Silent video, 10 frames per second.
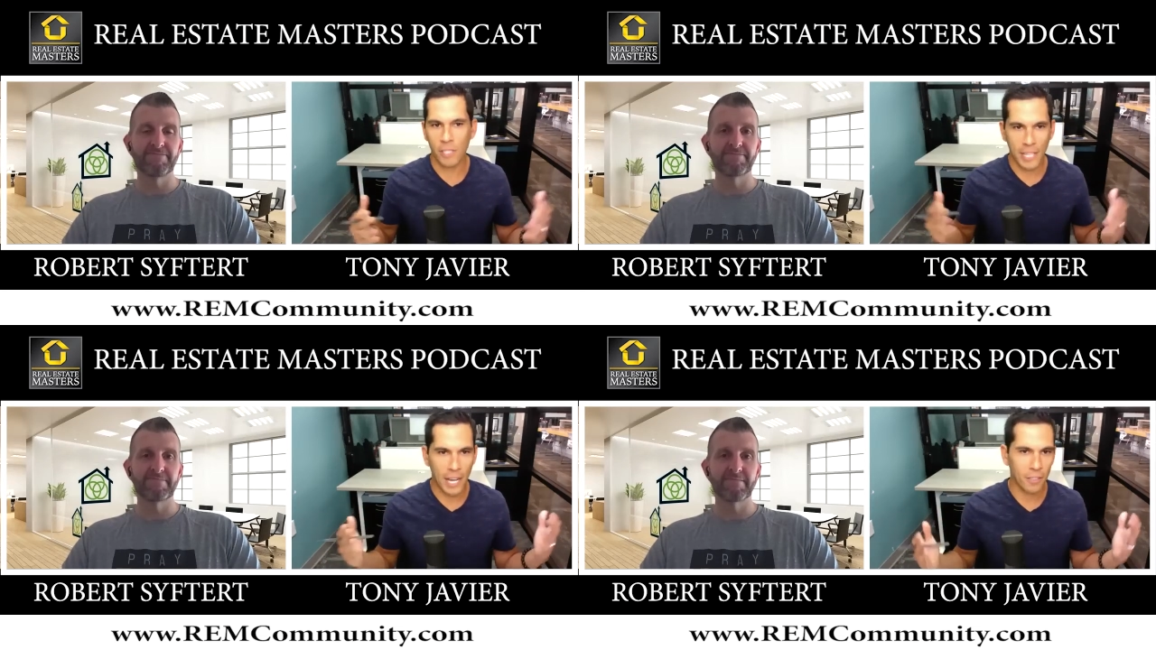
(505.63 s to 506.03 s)

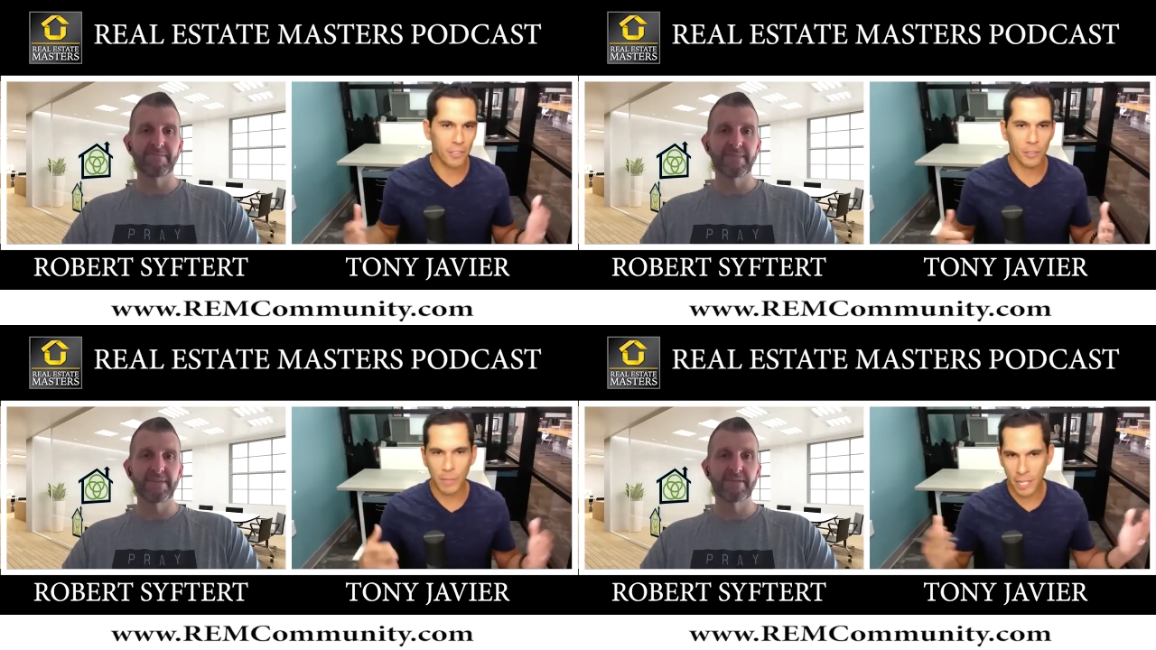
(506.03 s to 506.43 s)

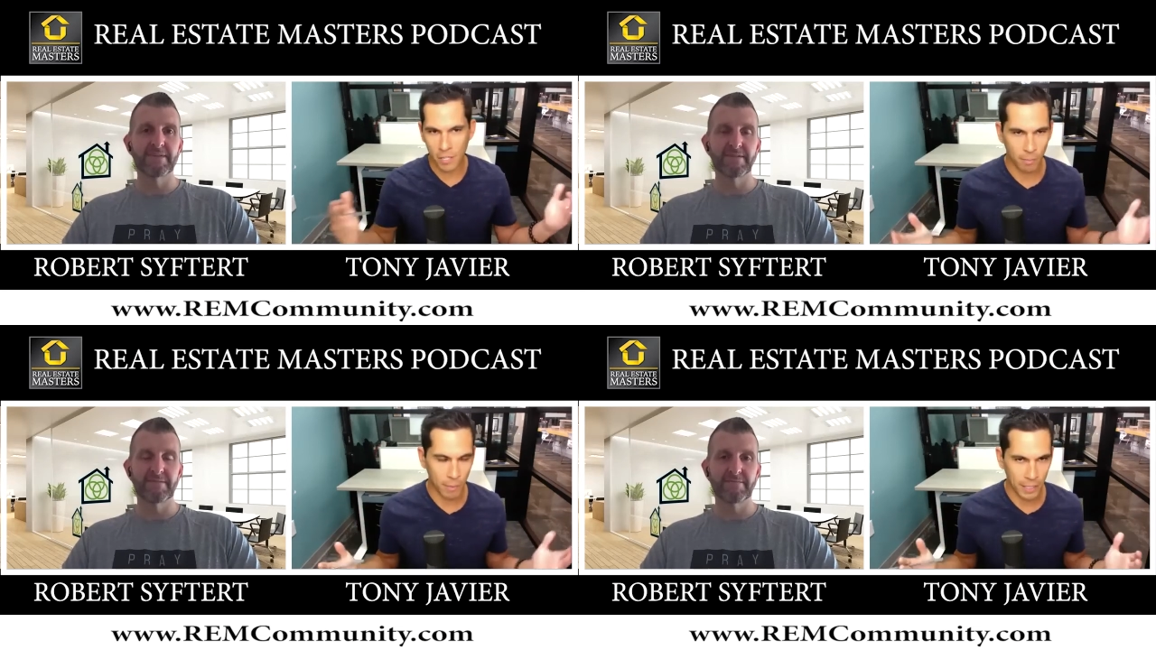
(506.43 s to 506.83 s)
Speaker 1: thousands,
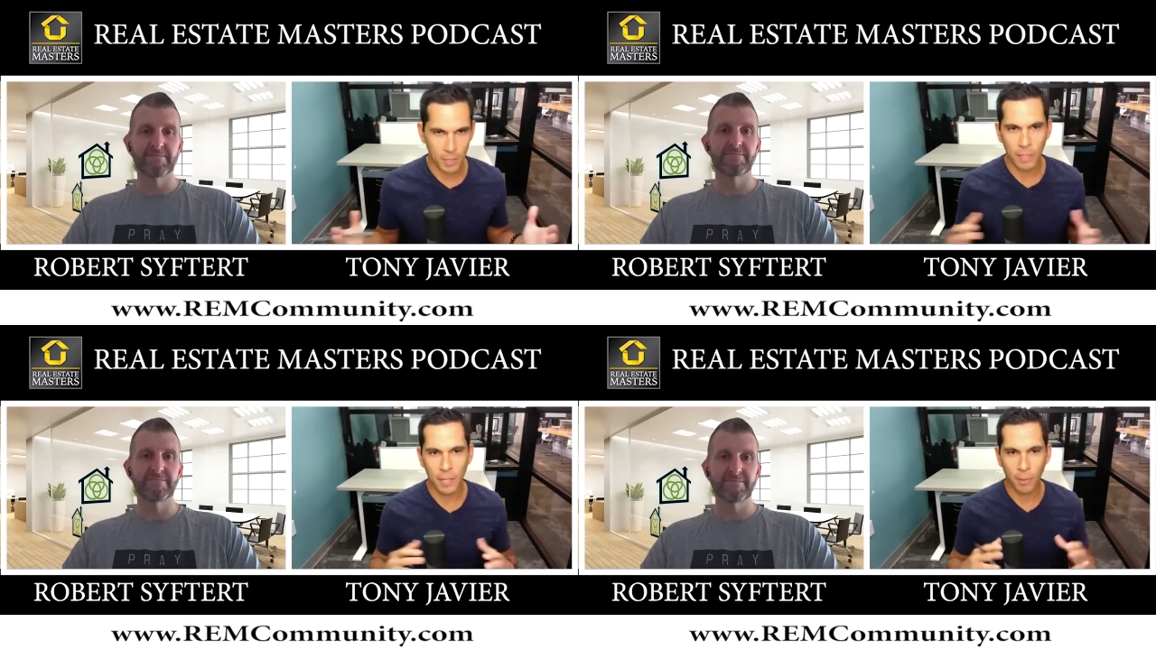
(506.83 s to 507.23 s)
potentially millions of
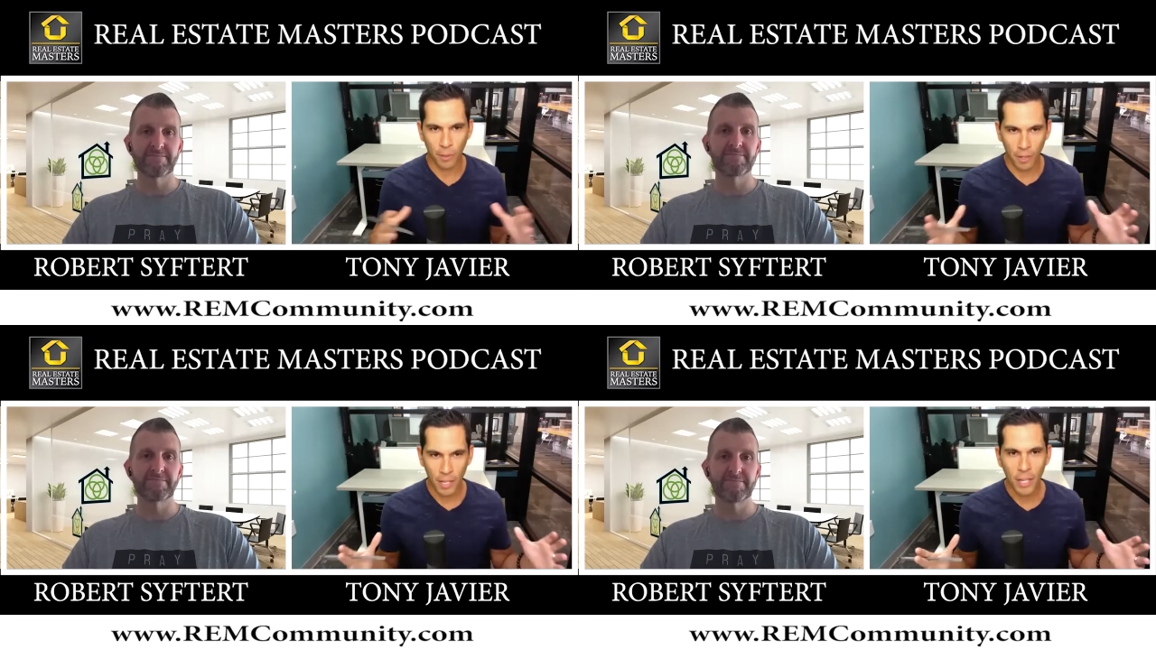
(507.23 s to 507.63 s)

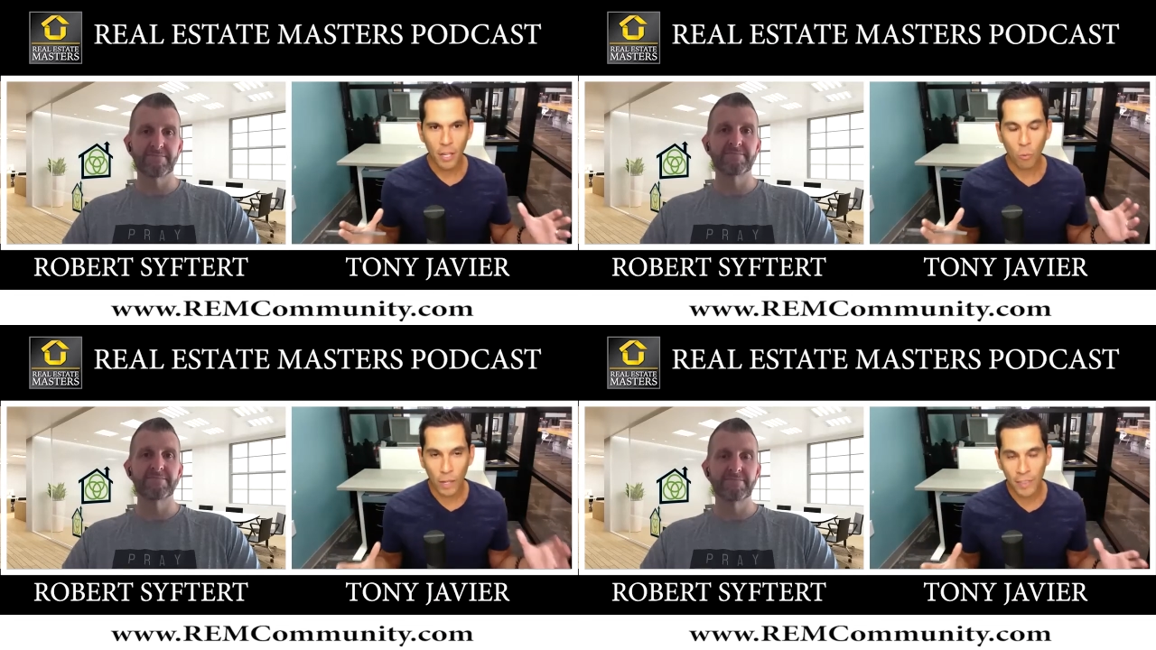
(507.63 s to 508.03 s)
people
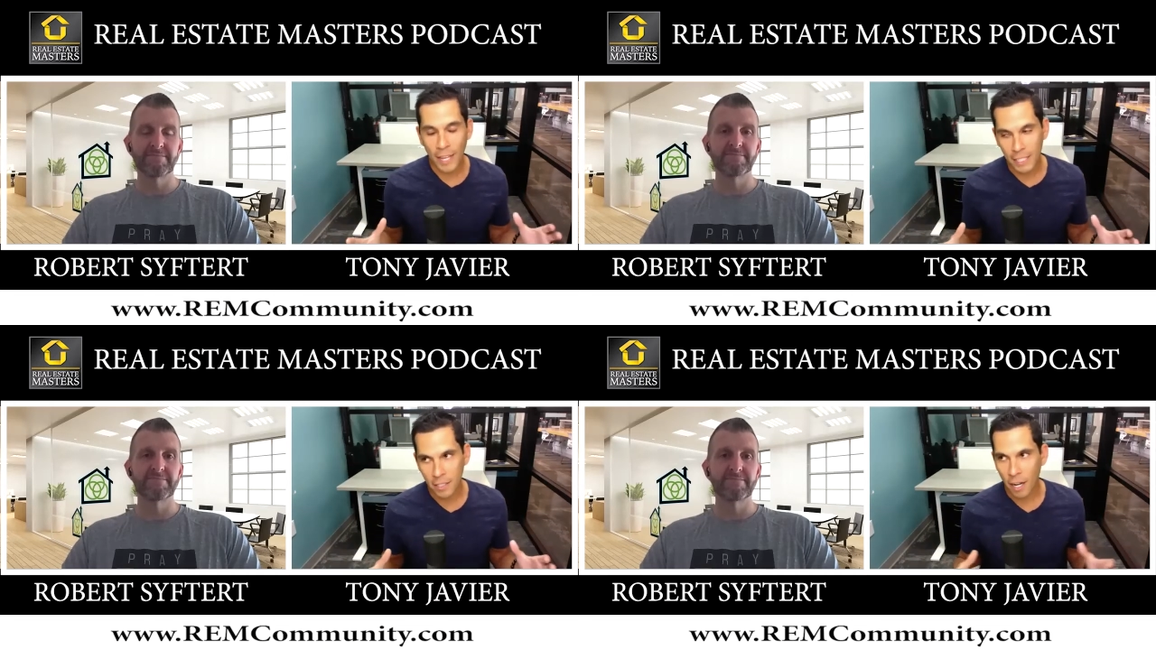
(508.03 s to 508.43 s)
with
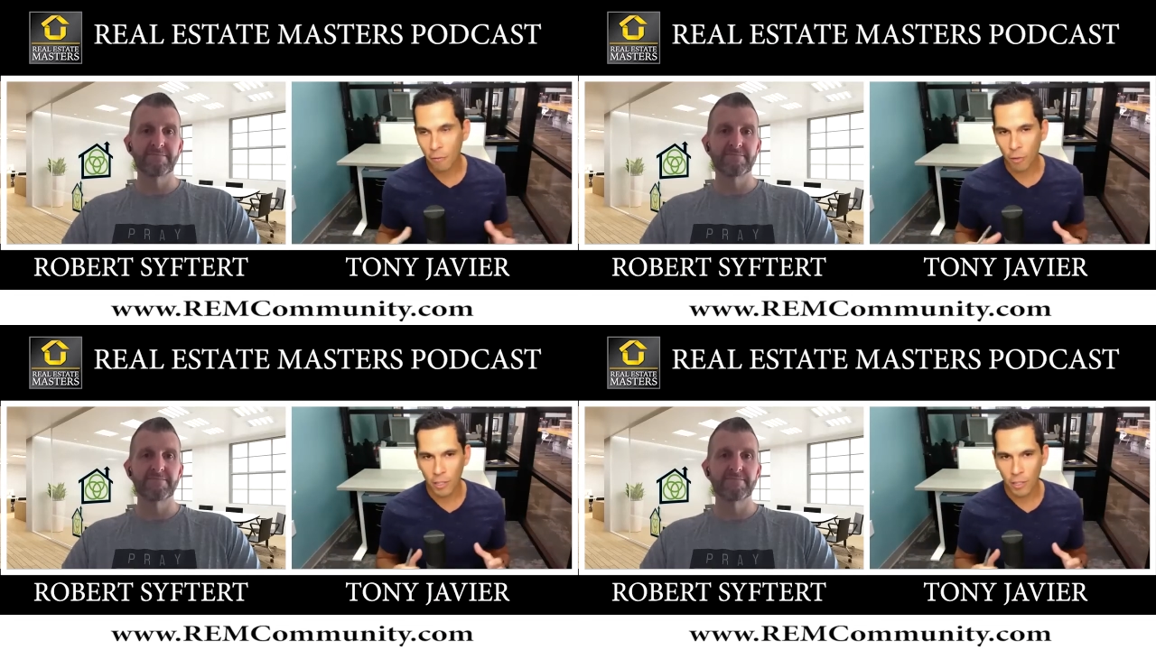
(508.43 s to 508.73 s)
that software.